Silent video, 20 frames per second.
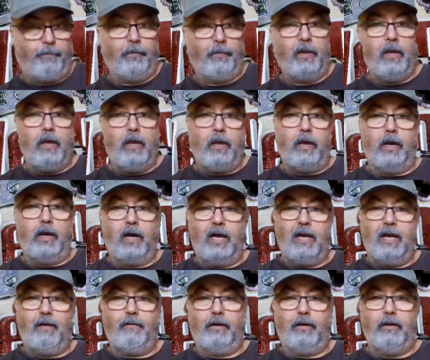And I have an
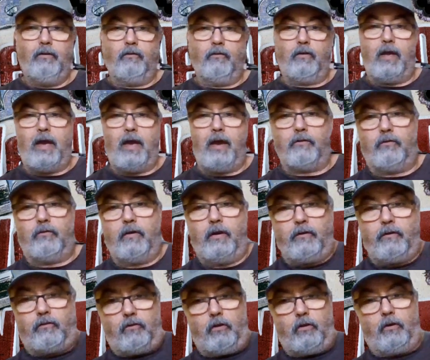easy access
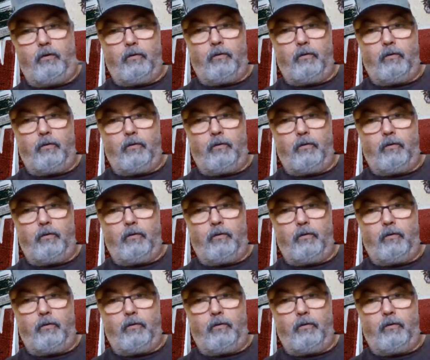to,